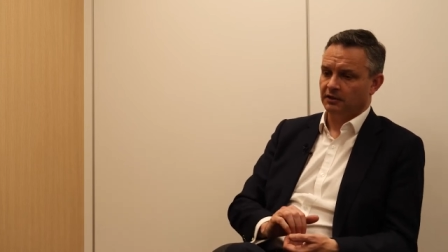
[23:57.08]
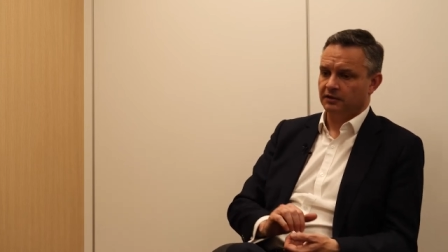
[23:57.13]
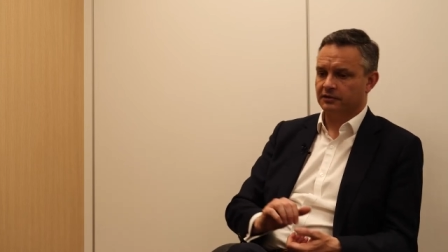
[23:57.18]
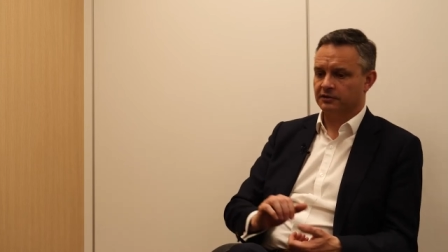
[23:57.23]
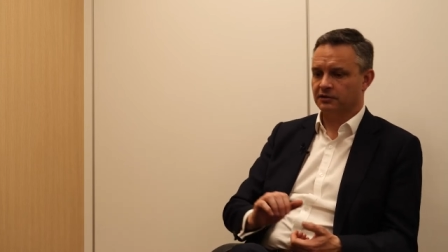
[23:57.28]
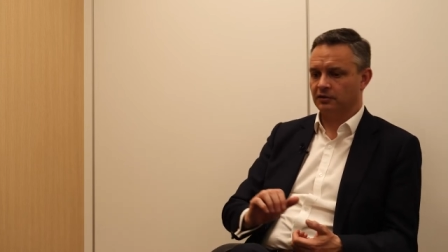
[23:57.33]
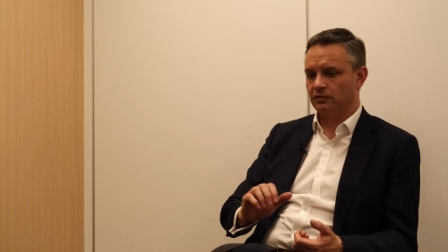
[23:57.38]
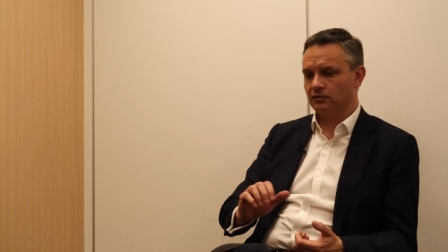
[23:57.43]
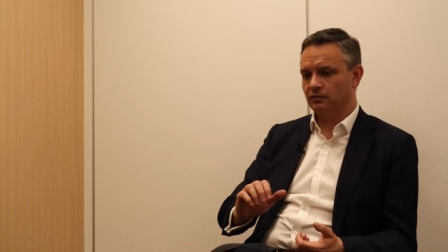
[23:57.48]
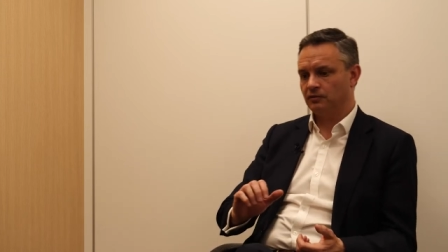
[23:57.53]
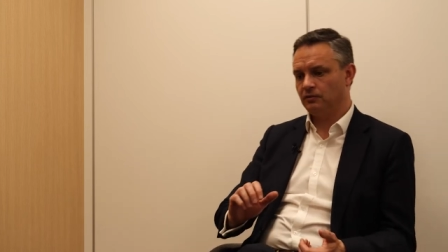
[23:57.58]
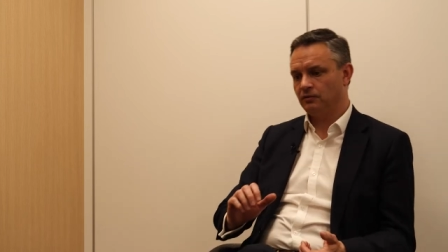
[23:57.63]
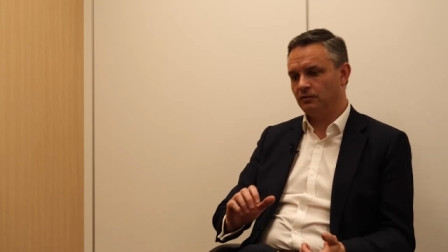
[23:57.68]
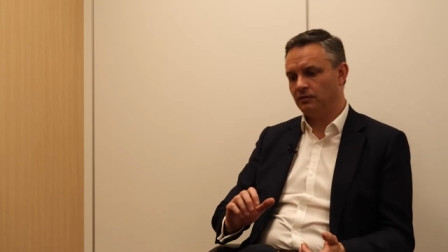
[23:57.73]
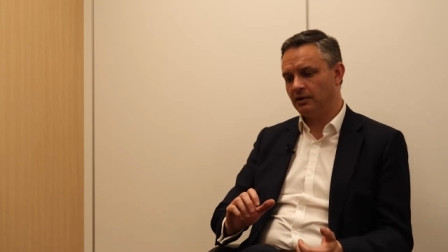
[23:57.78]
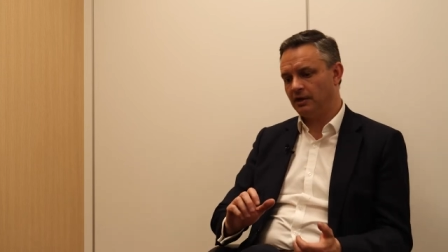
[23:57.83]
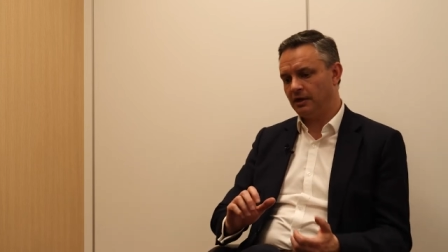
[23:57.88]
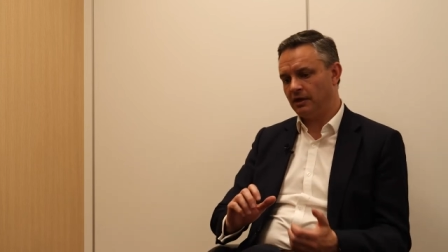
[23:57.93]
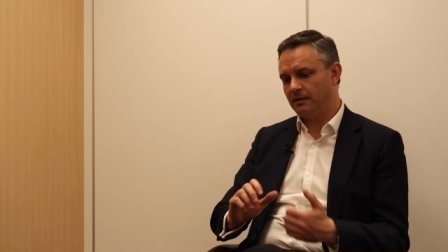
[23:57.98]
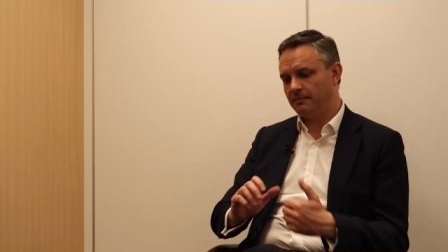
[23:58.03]
So,
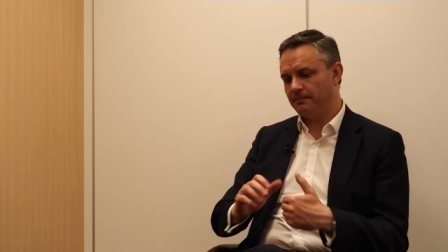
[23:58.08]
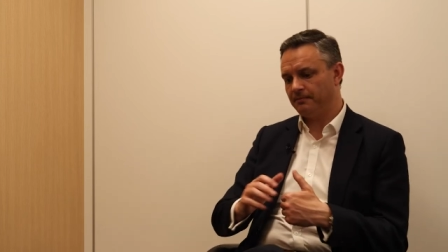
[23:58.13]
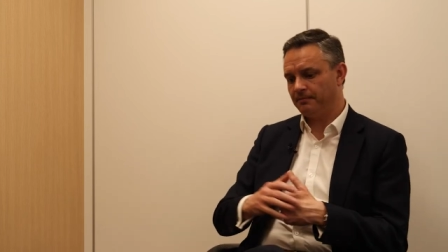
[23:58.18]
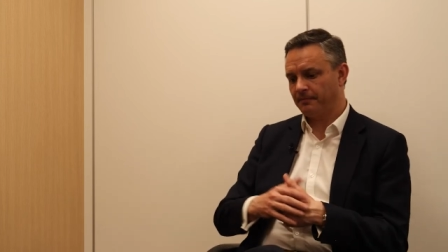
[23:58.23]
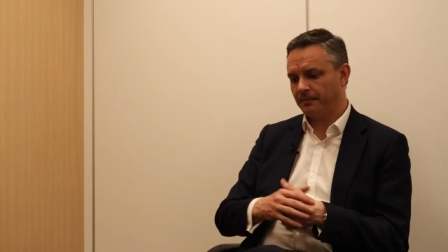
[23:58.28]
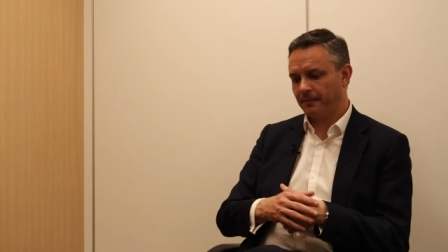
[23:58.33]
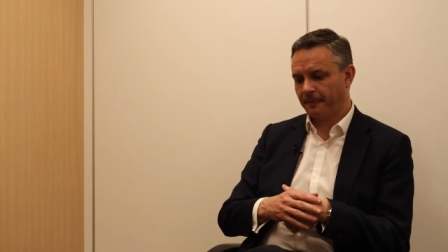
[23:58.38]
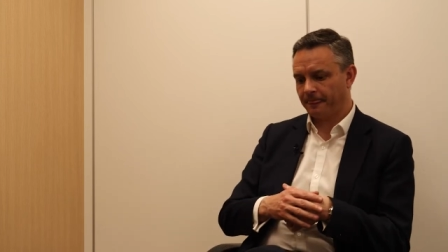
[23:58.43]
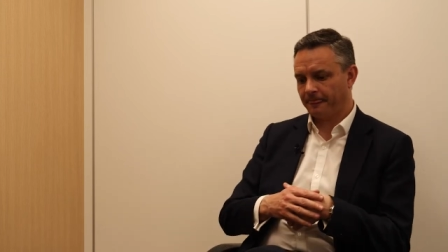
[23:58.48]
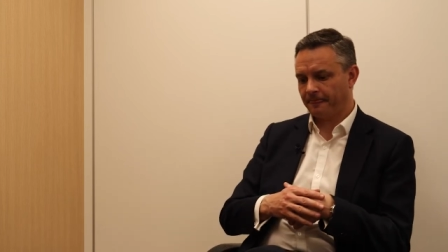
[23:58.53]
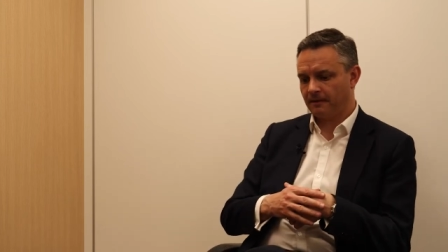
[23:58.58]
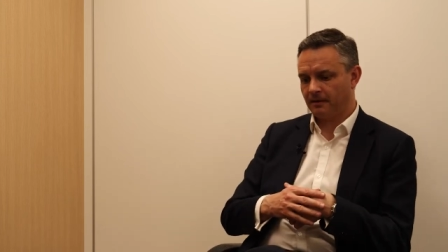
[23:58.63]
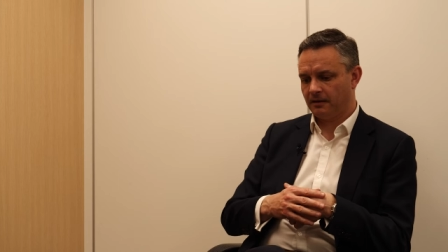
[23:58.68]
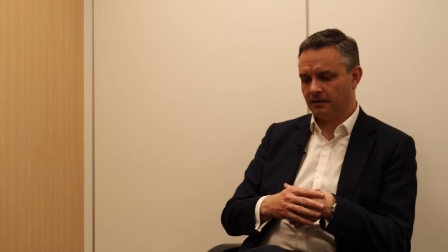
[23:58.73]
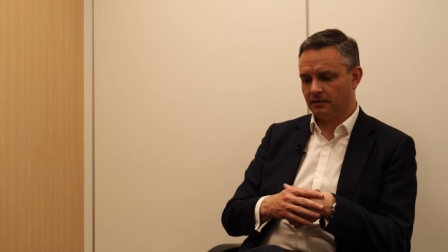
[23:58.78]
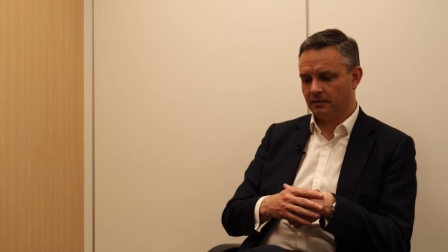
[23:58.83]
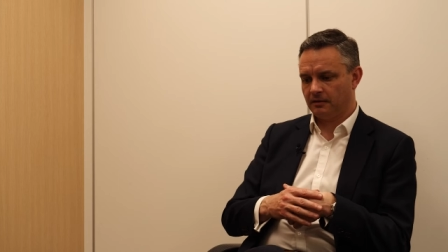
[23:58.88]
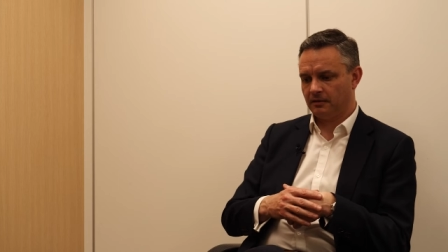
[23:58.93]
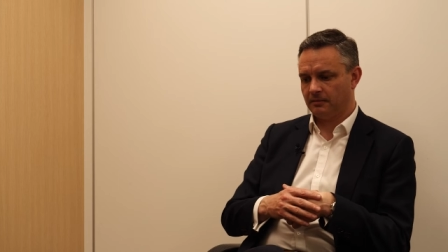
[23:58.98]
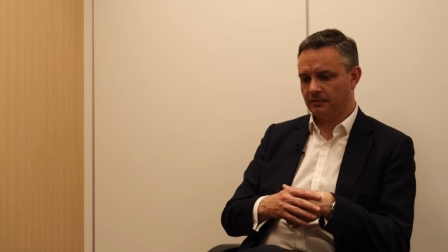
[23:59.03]
um,
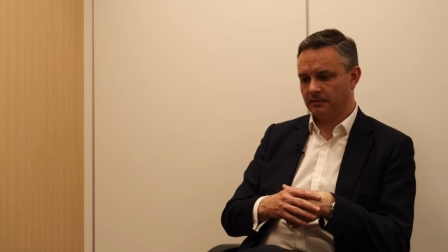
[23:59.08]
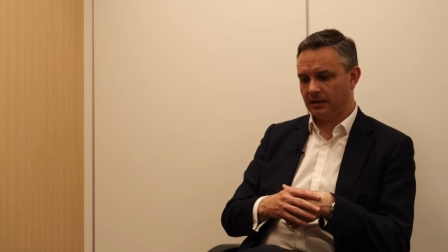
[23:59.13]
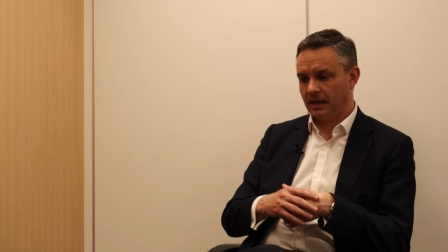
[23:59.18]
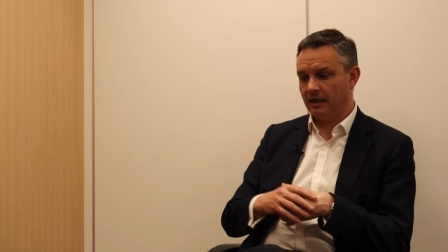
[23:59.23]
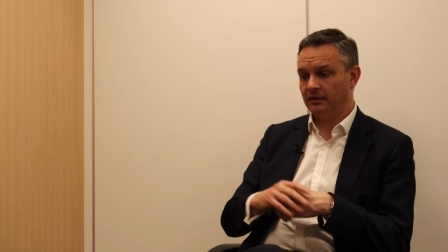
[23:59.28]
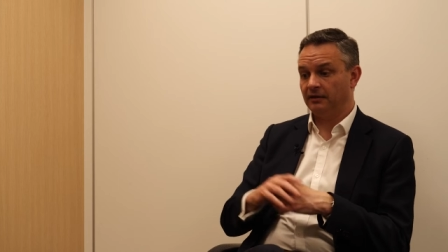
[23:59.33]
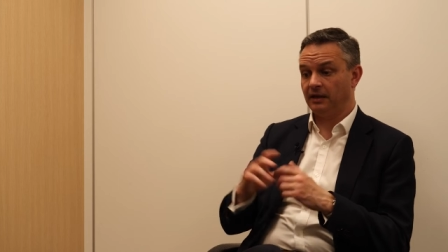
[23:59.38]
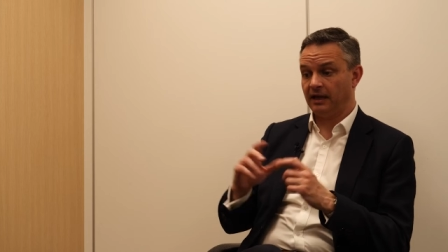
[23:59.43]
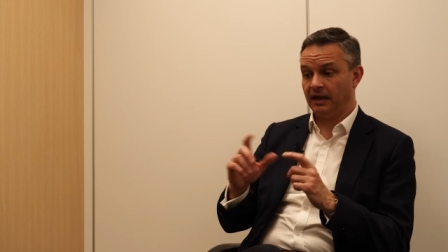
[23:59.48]
and,